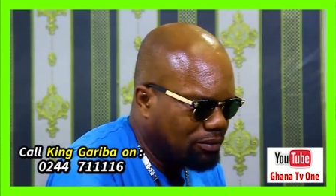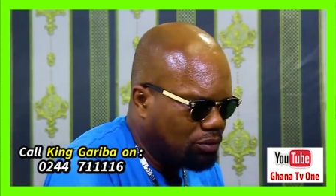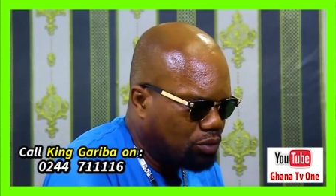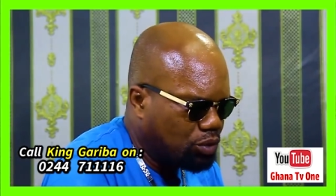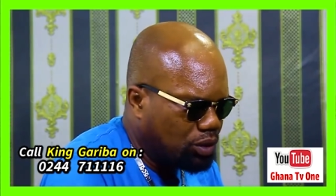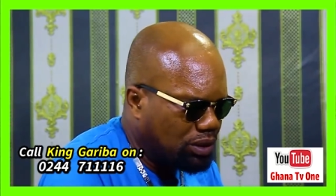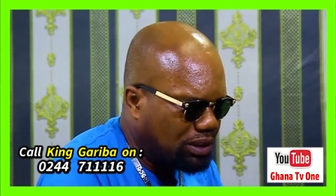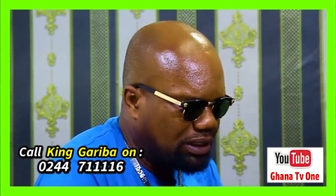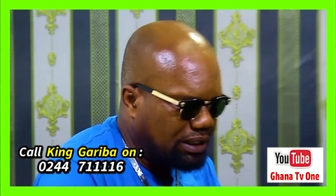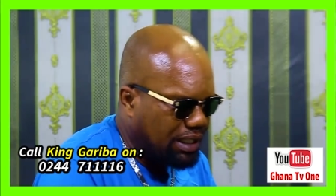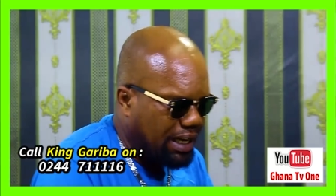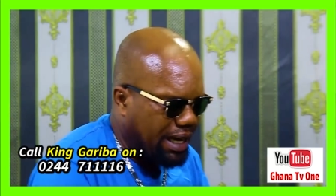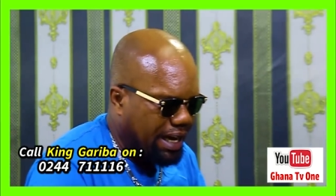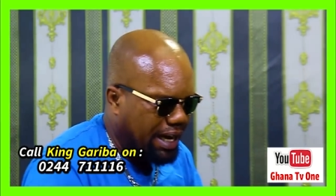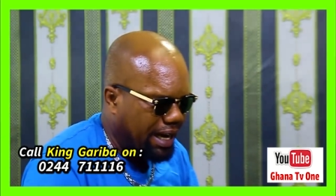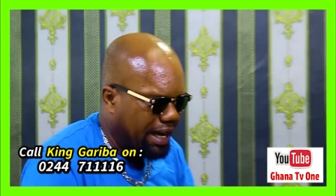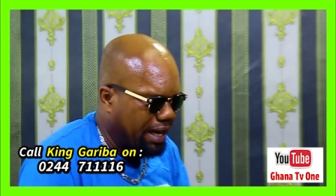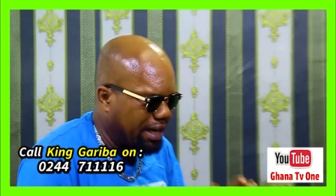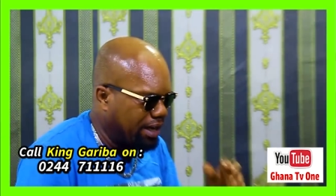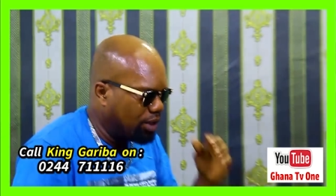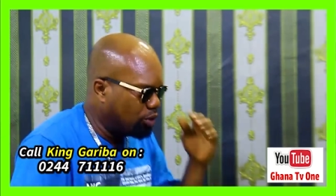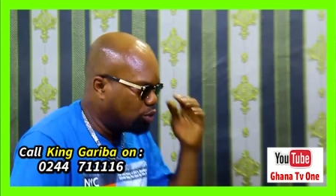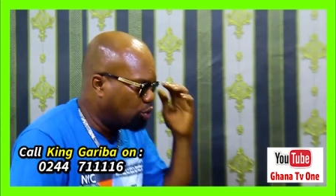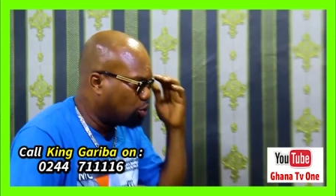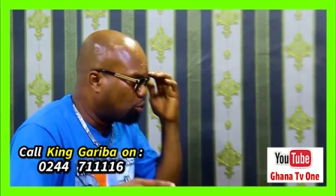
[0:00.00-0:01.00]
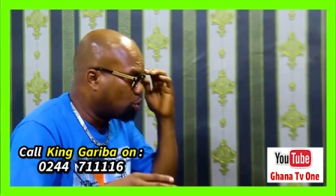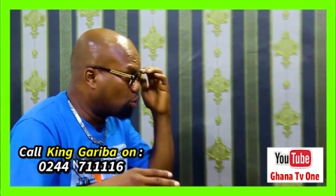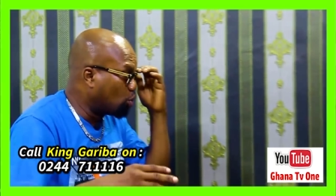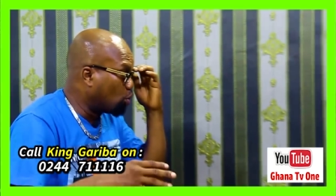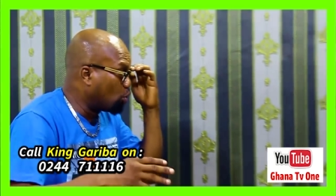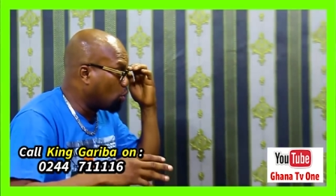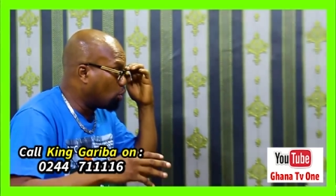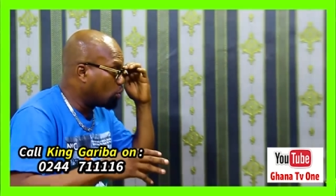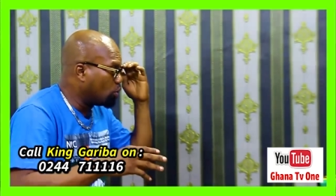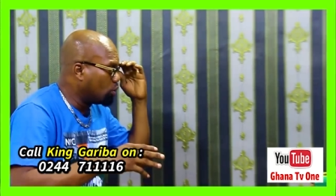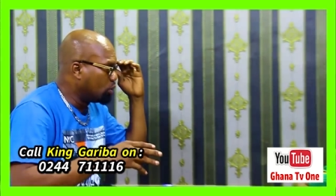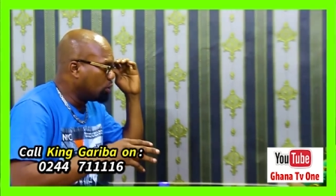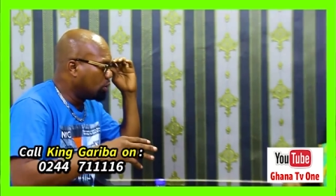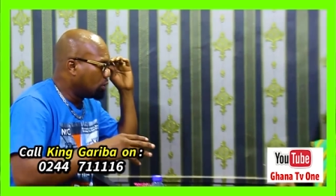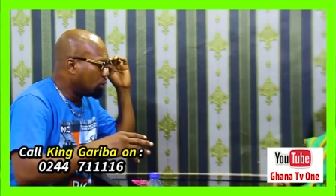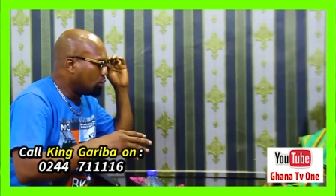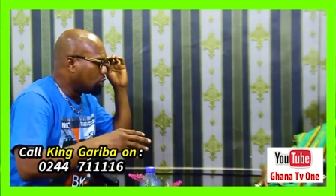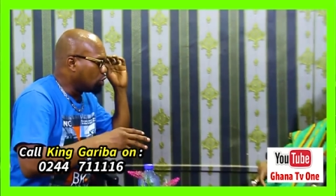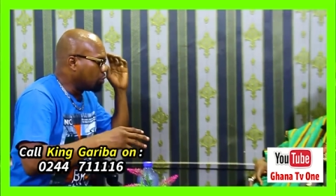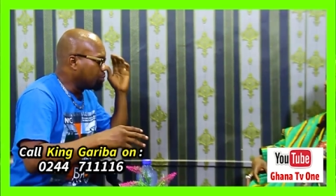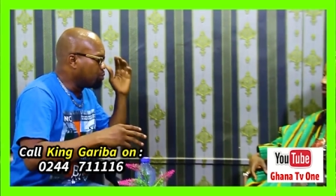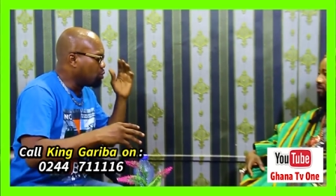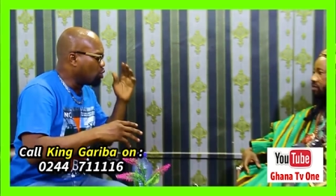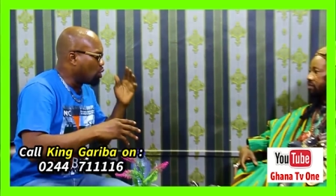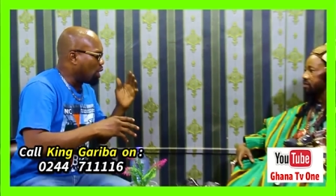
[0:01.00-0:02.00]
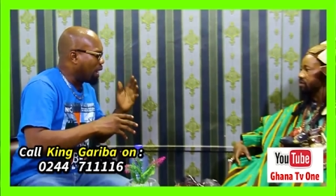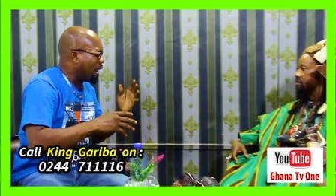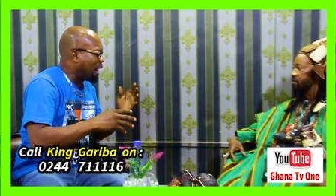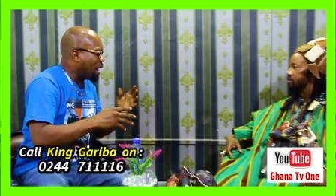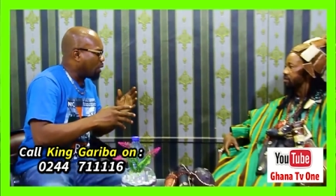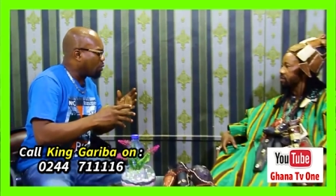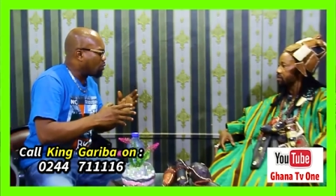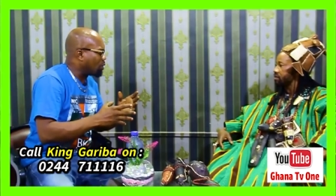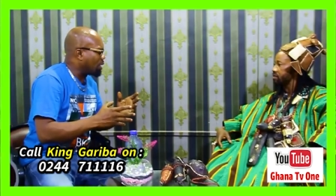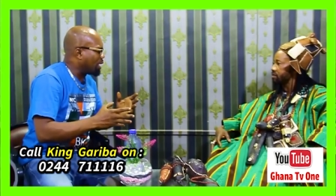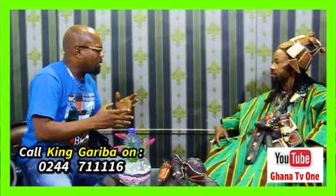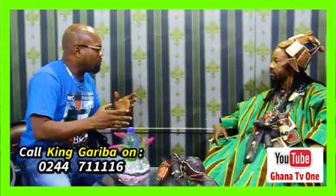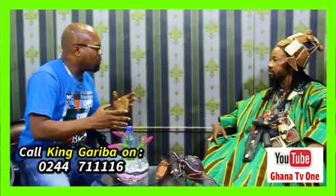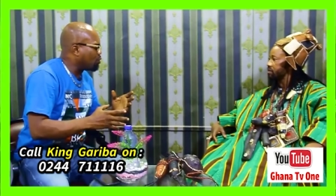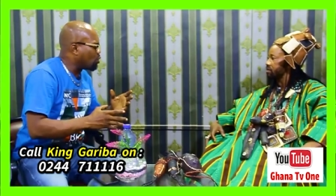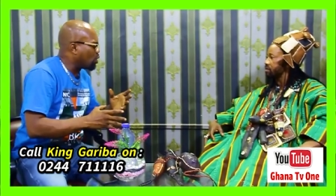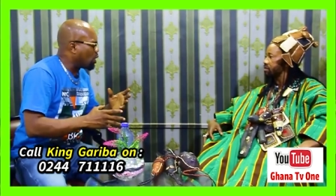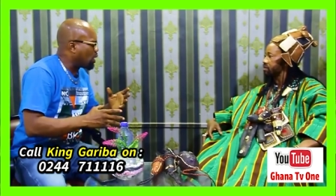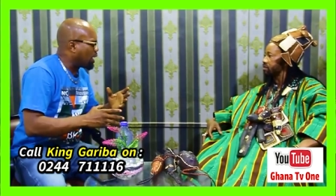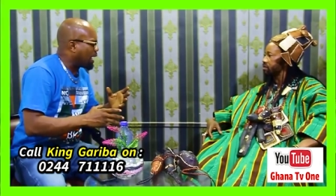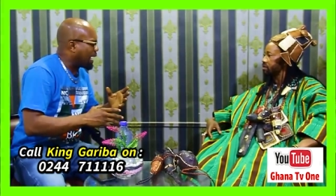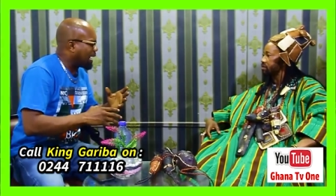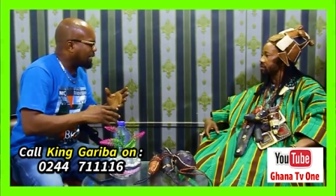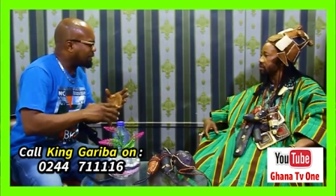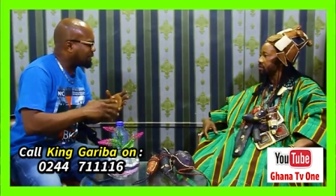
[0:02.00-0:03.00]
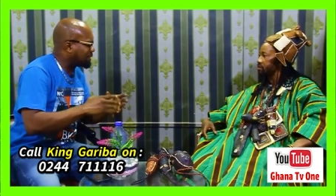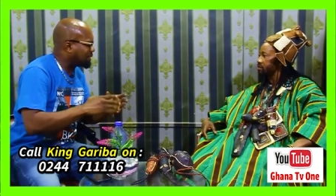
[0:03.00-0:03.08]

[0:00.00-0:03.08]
we ye draw ubua kolabua